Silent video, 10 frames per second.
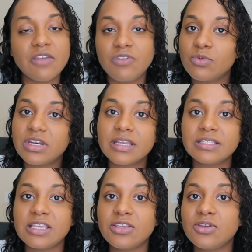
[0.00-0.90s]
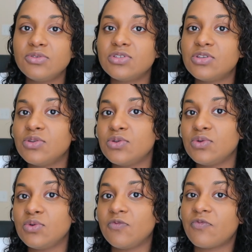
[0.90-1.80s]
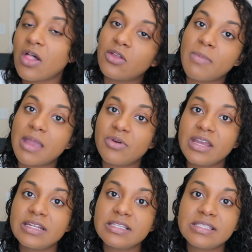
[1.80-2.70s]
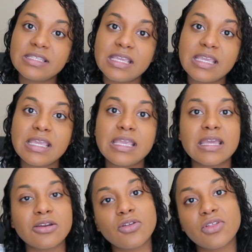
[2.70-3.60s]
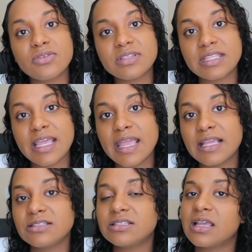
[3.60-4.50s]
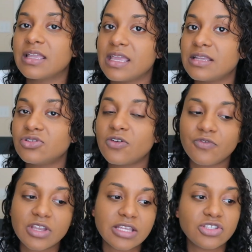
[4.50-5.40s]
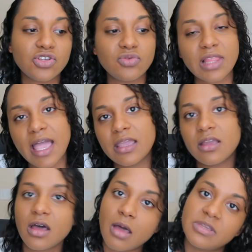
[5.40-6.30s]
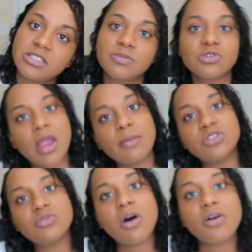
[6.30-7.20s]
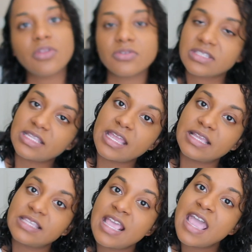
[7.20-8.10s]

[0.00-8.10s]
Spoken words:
If you want to continue to follow my pregnancy and all those things, again, don't forget to like, comment, subscribe, do all those things,